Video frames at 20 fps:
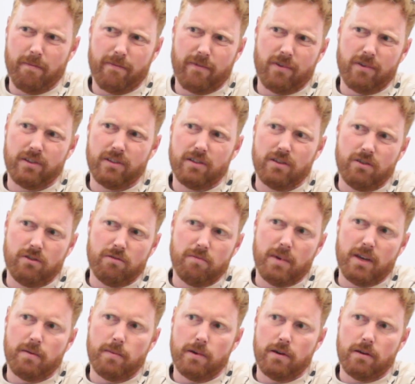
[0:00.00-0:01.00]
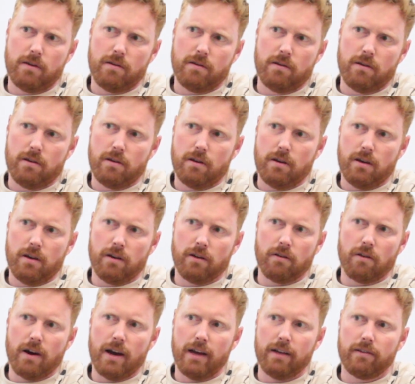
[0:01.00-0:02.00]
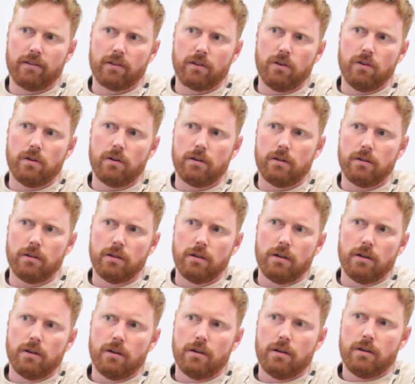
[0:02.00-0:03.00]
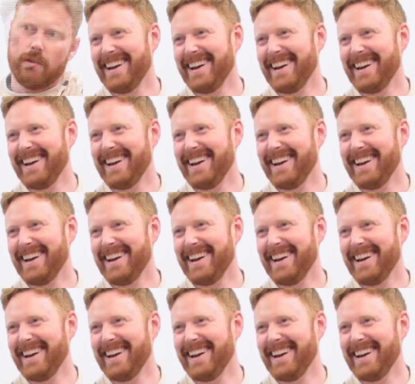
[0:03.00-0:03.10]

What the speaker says: comfort zone, maybe, in grad school.